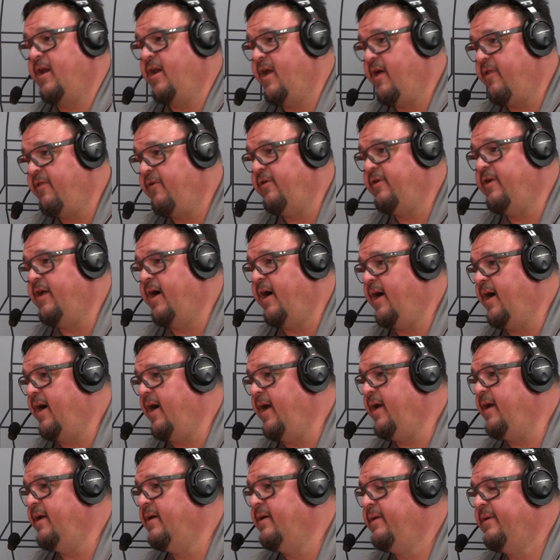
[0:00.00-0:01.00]
another
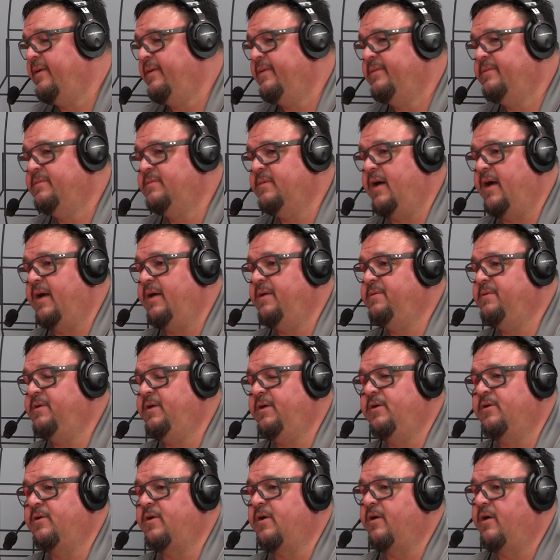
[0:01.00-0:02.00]
die. Uh,
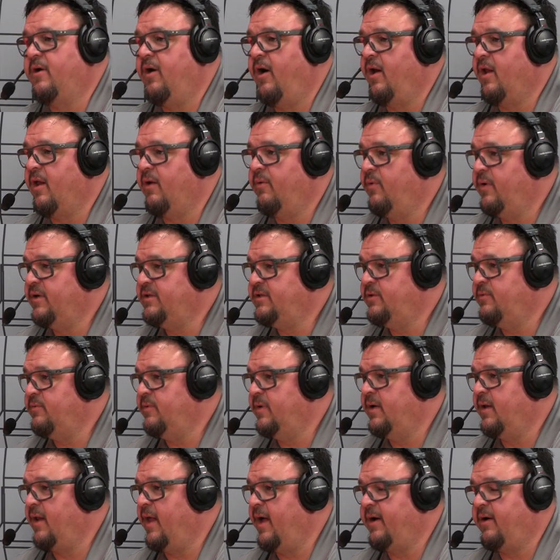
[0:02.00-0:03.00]
you can call it what you
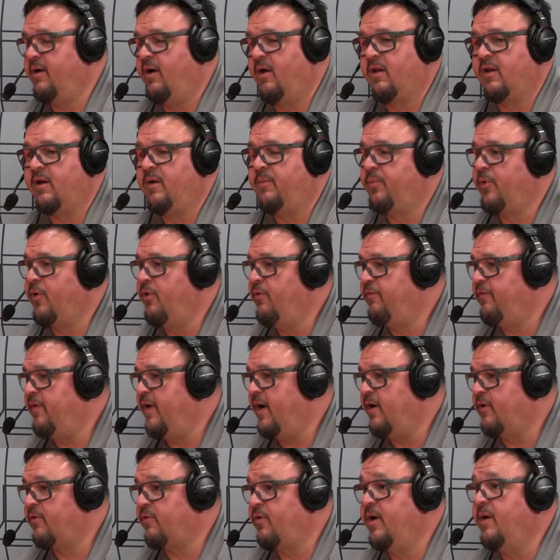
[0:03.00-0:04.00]
will. I call it a
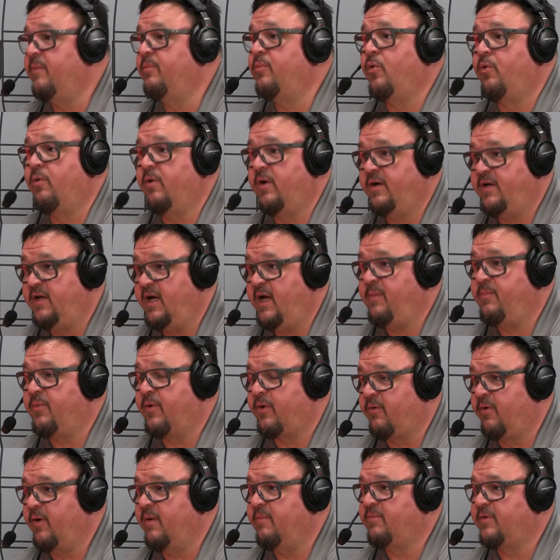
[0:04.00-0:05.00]
profile crimp or a taper
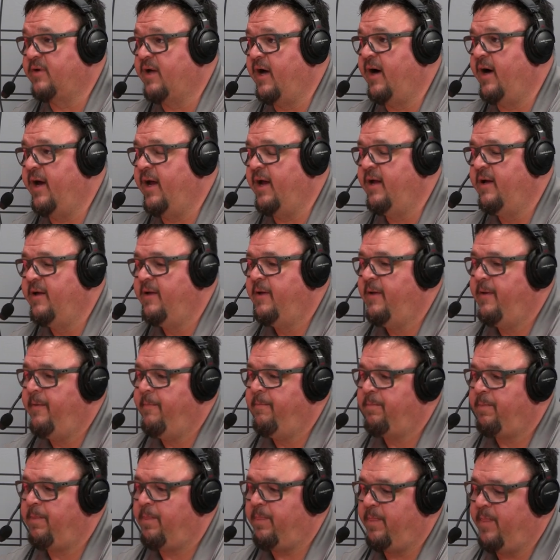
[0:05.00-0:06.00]
crimp die
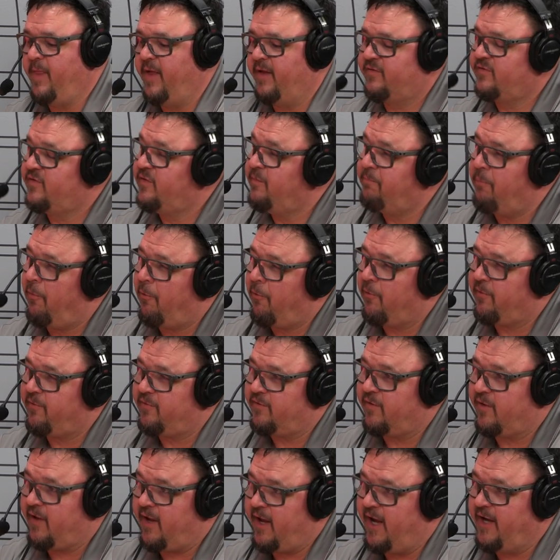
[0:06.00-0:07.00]
that
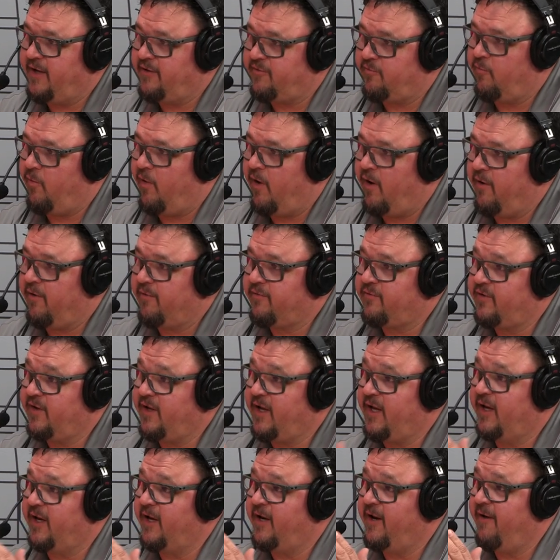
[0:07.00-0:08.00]
supports the case walls to
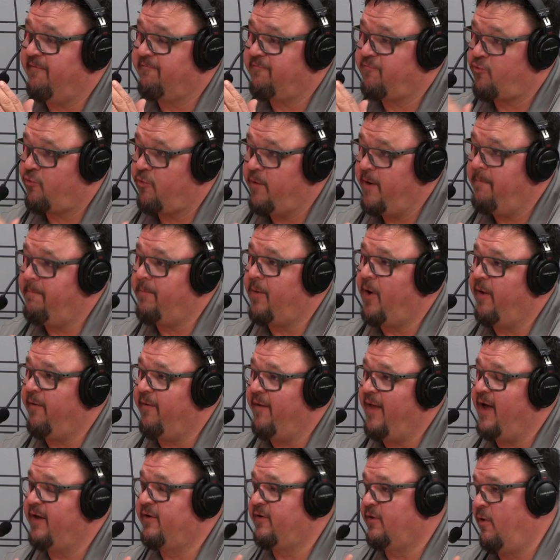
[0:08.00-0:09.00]
get enough crimp on
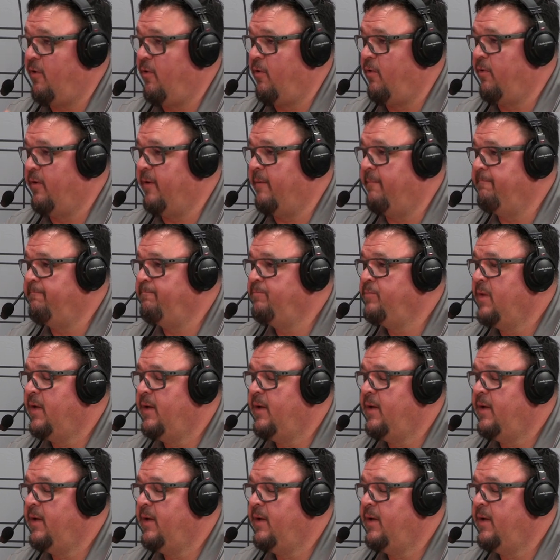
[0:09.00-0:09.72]
that to hold them.